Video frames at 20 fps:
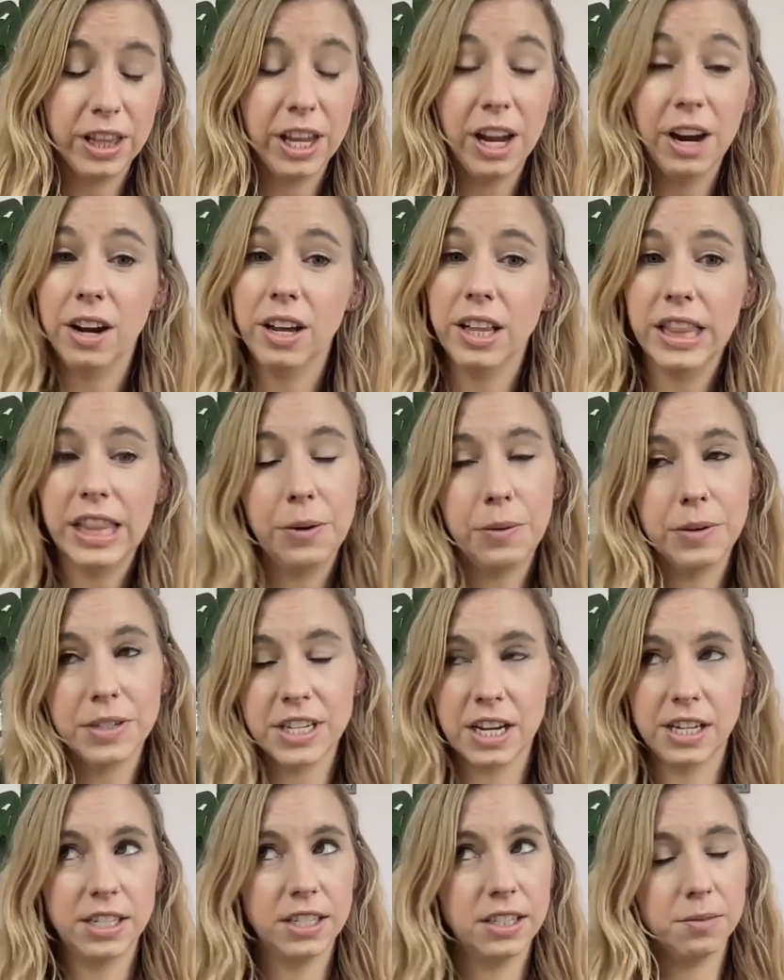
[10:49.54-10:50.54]
there were
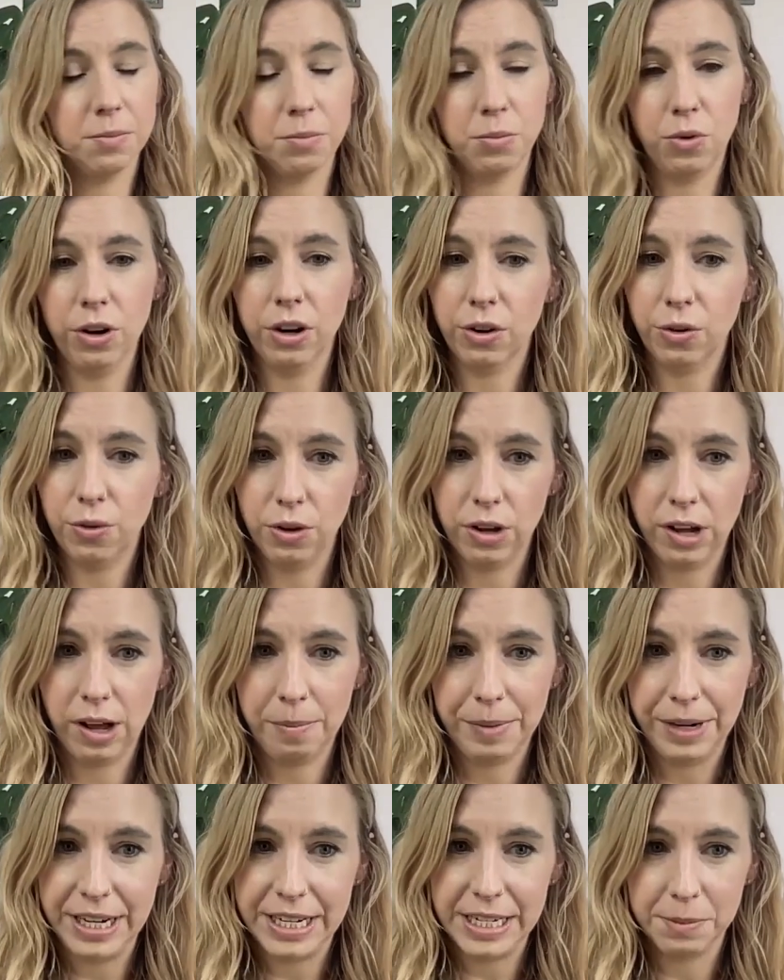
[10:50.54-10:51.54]
tons more cool
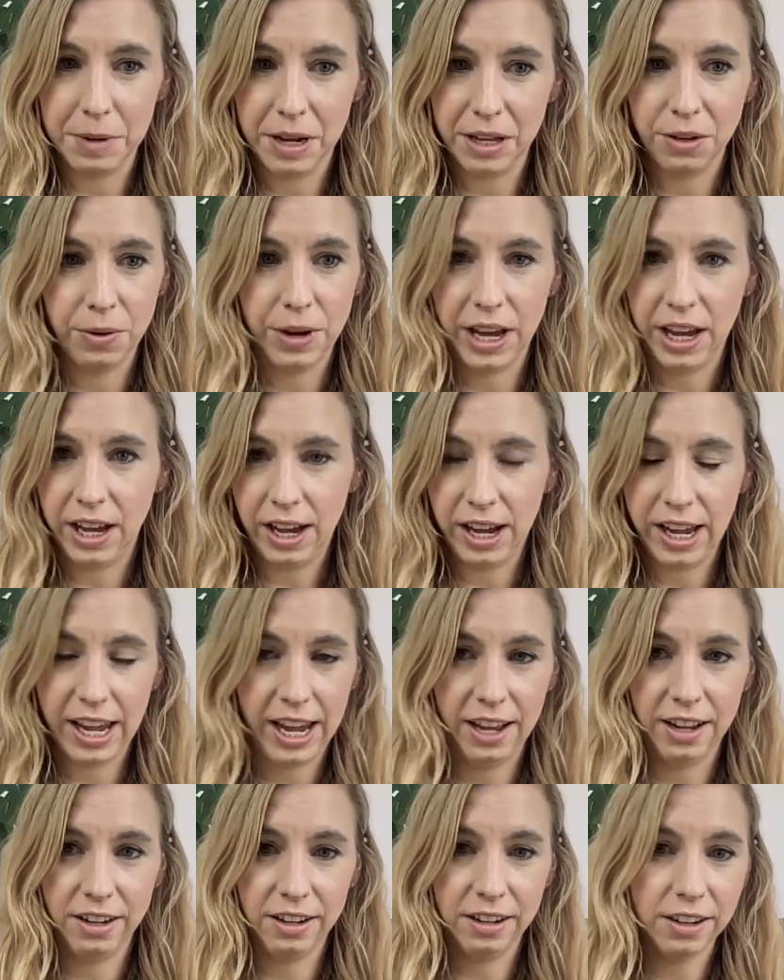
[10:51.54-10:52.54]
companies, by the way. I
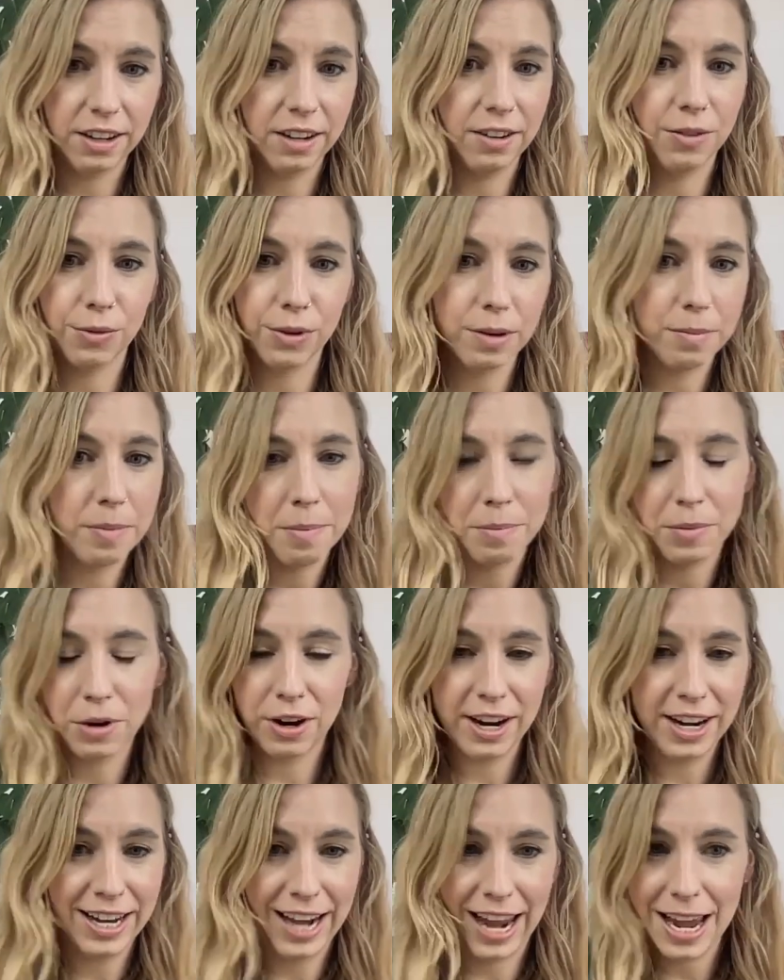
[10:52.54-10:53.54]
can't remember
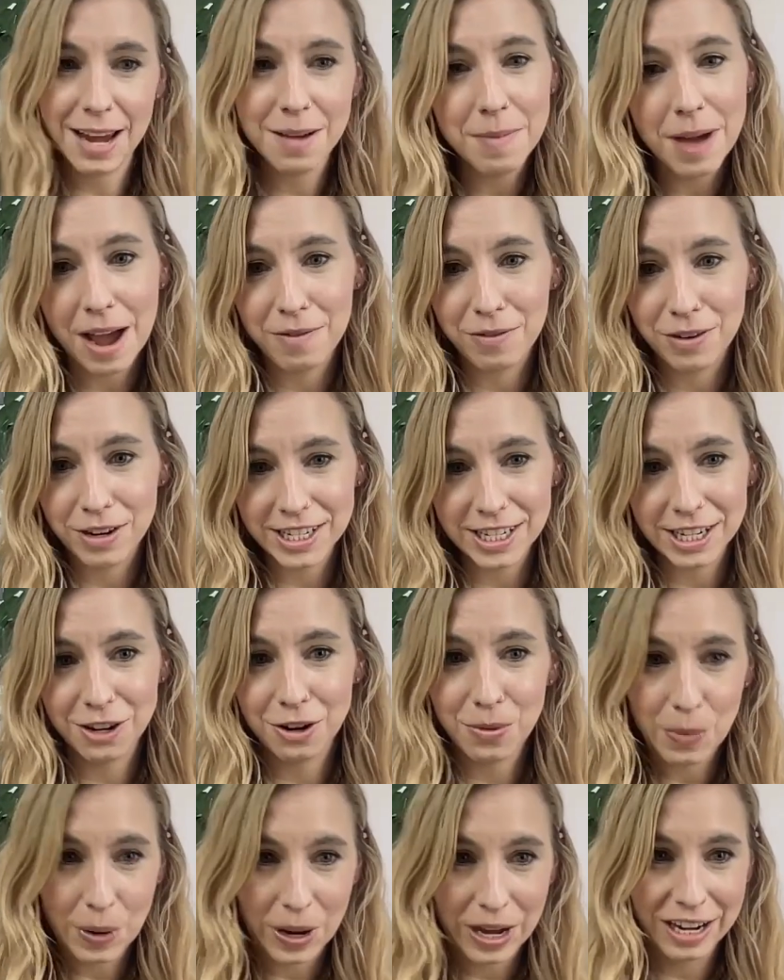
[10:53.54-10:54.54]
and name every
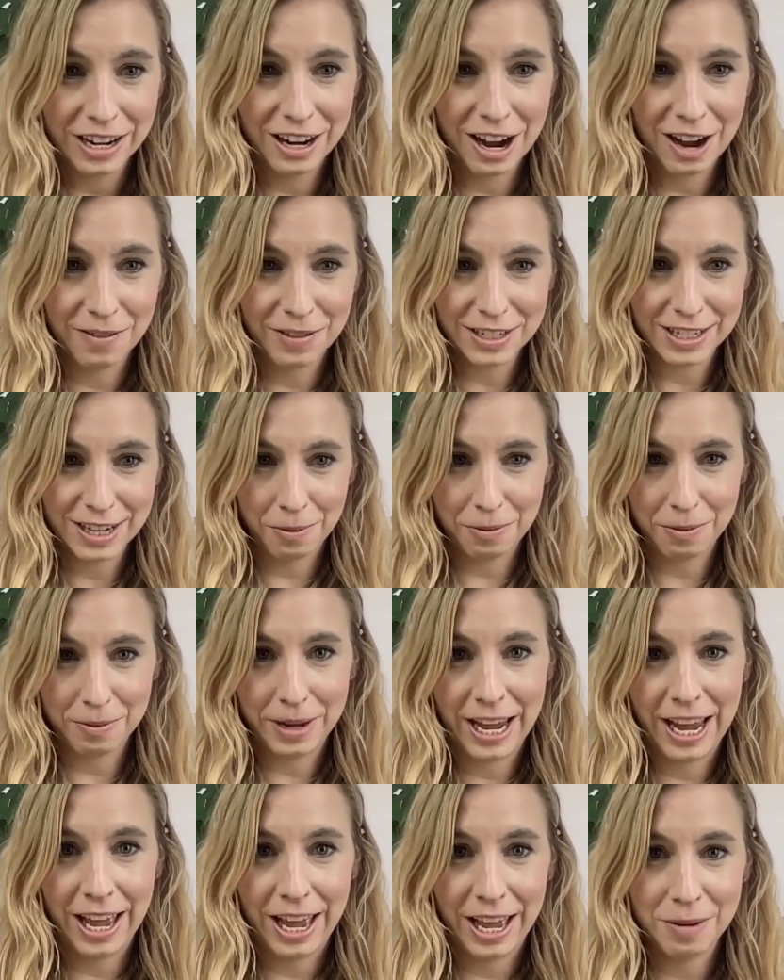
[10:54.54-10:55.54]
single one off the top of
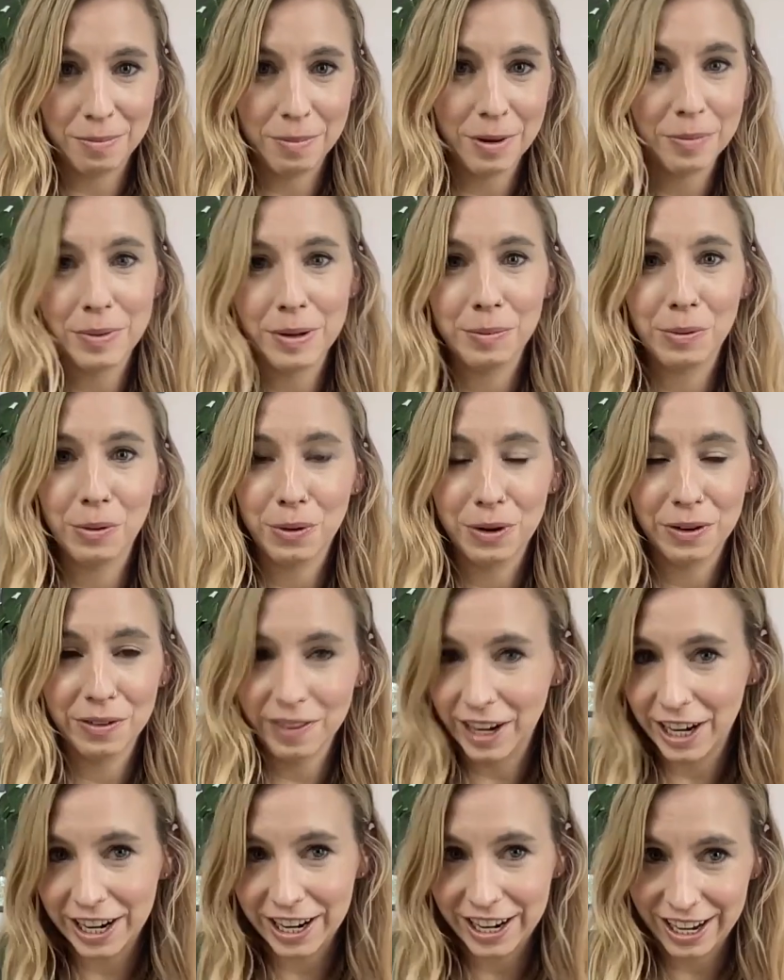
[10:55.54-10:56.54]
my head, but people were
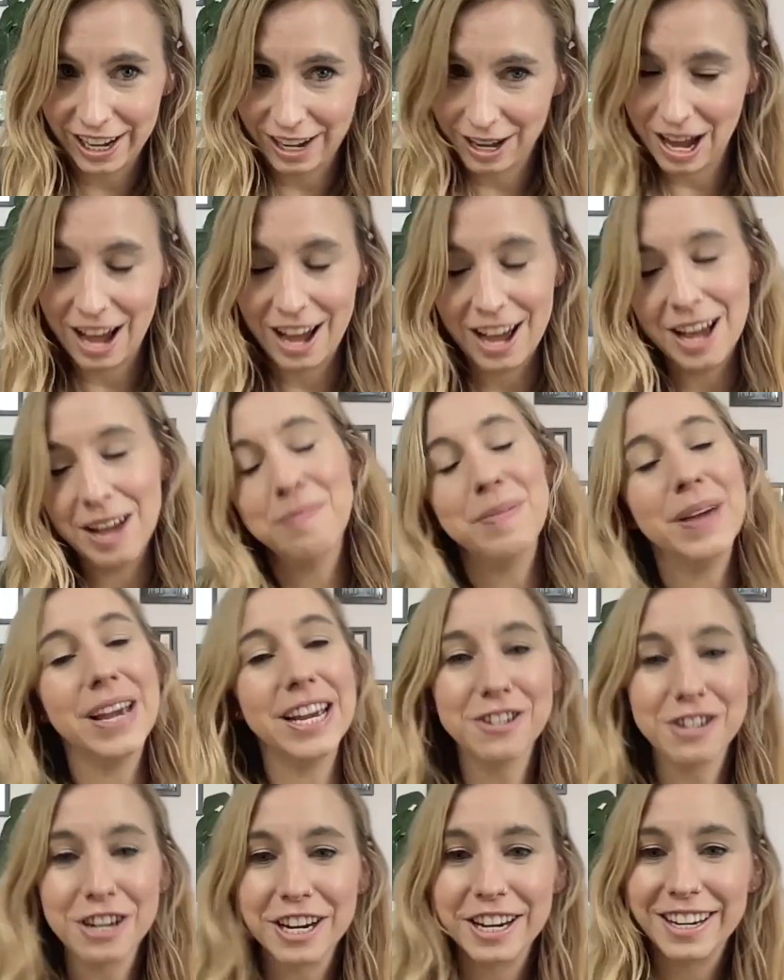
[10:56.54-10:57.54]
very
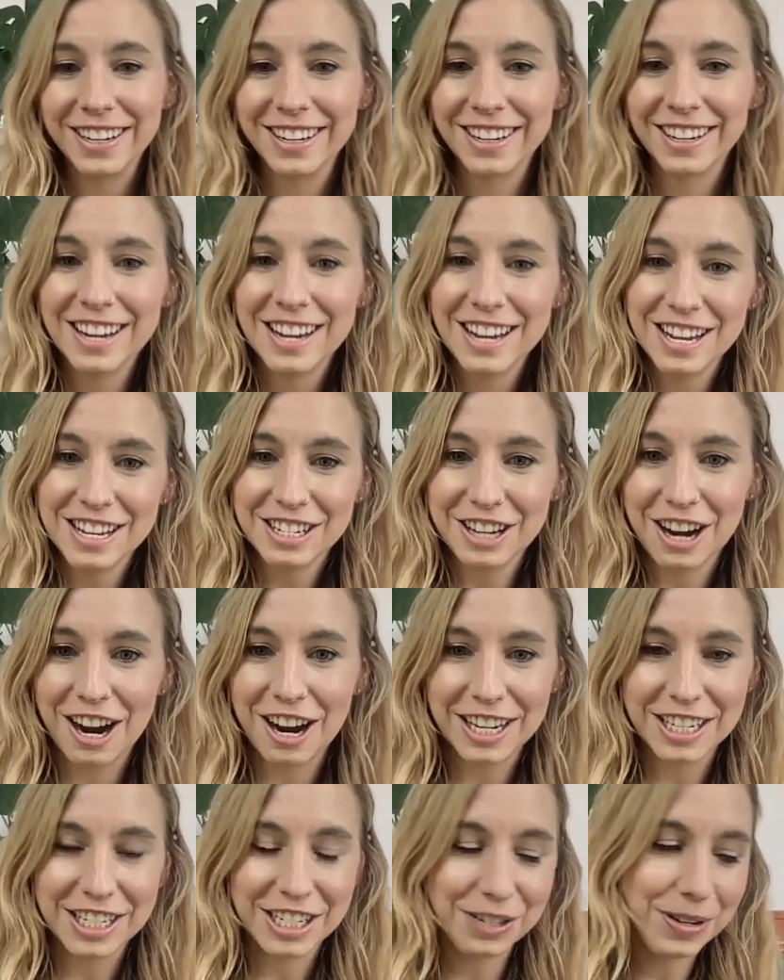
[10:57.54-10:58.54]
patient
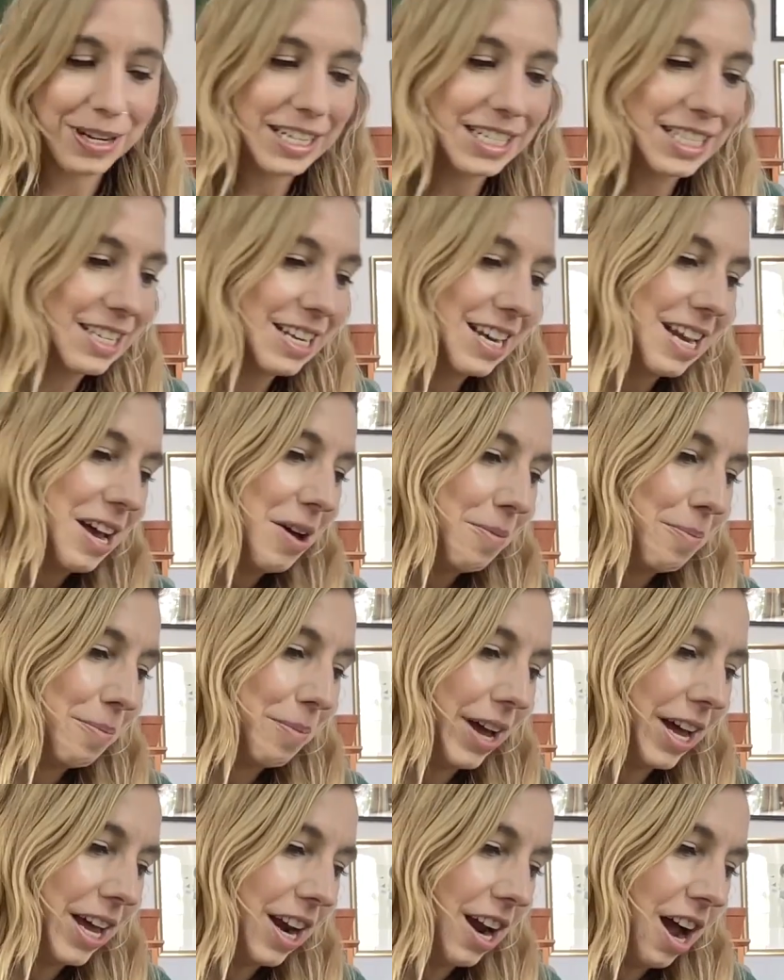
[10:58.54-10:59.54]
talking to us.
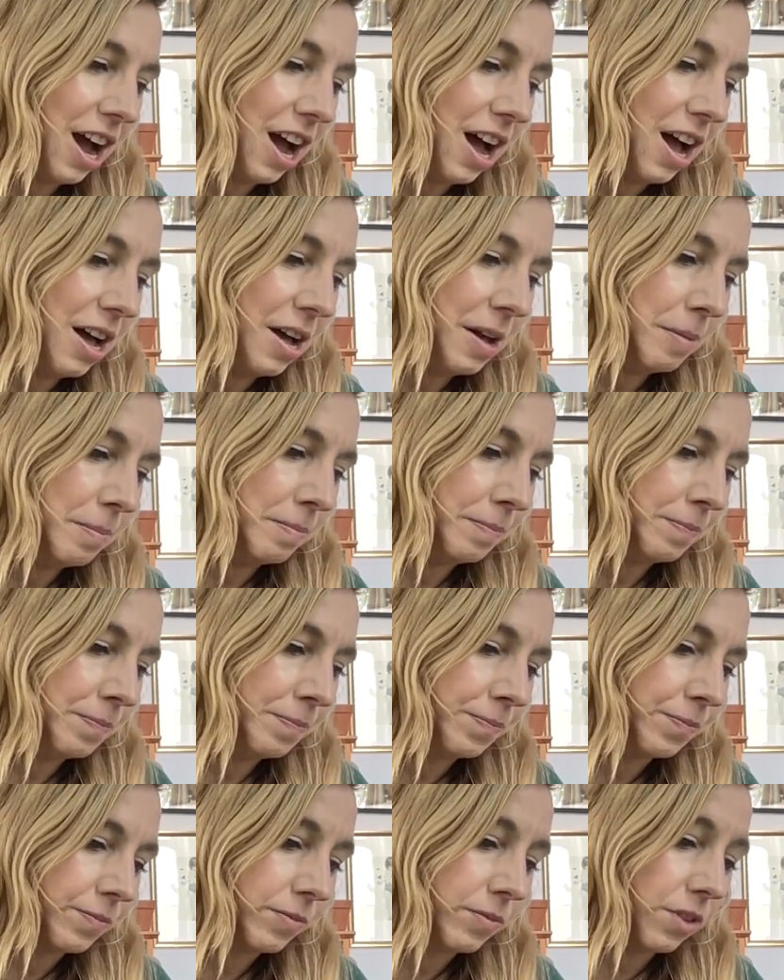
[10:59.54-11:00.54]
But
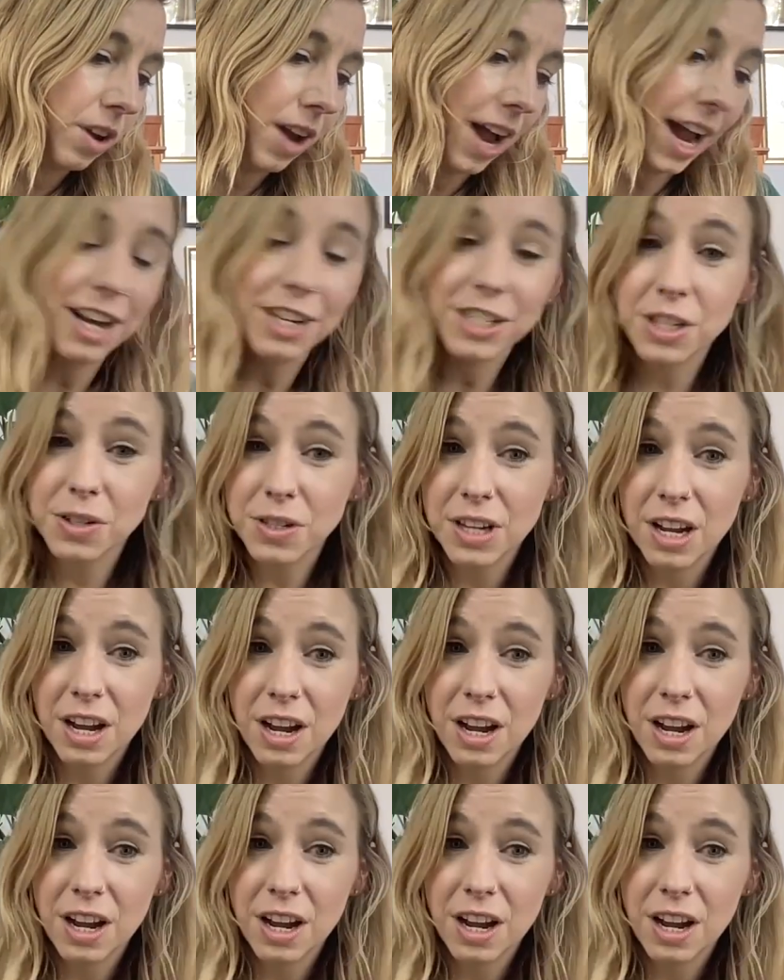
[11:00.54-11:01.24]
I also